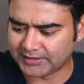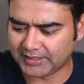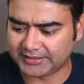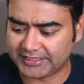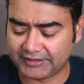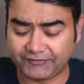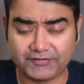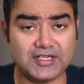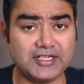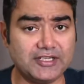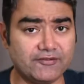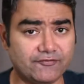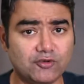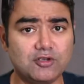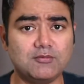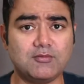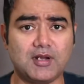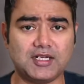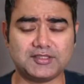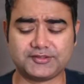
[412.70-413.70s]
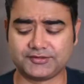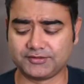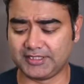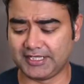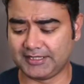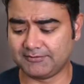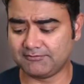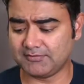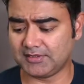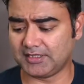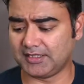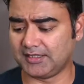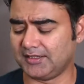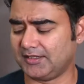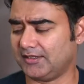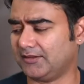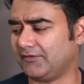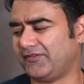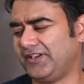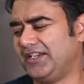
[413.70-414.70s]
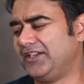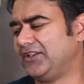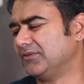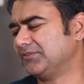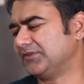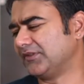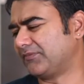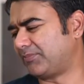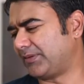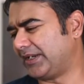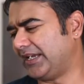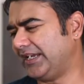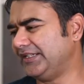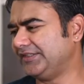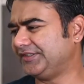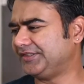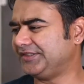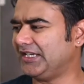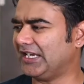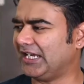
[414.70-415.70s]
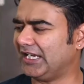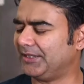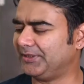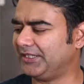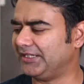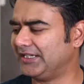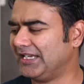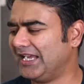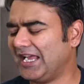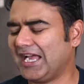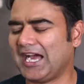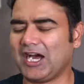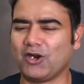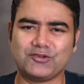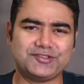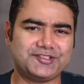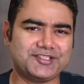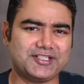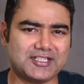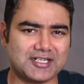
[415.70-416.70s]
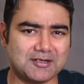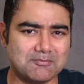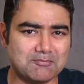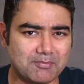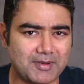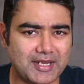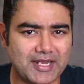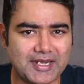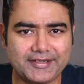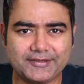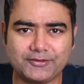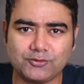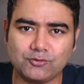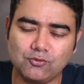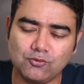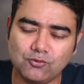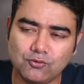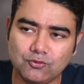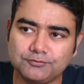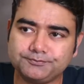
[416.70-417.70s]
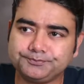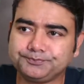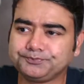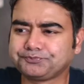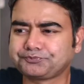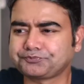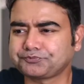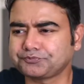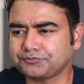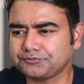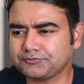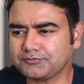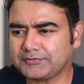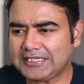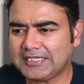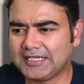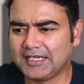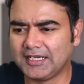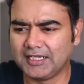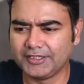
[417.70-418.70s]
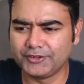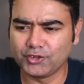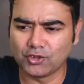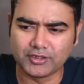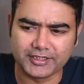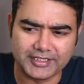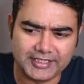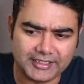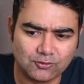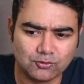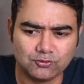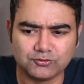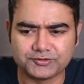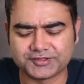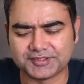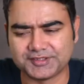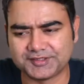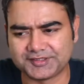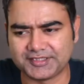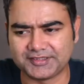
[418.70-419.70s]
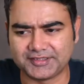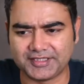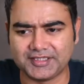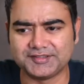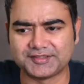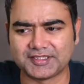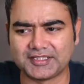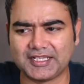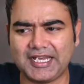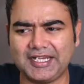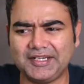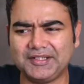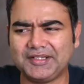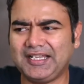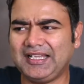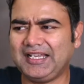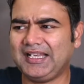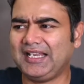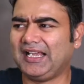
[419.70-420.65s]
Definitely full marks to them. In terms of price, yeah, I mean, how does it compare to your Grey Gooses and things like that?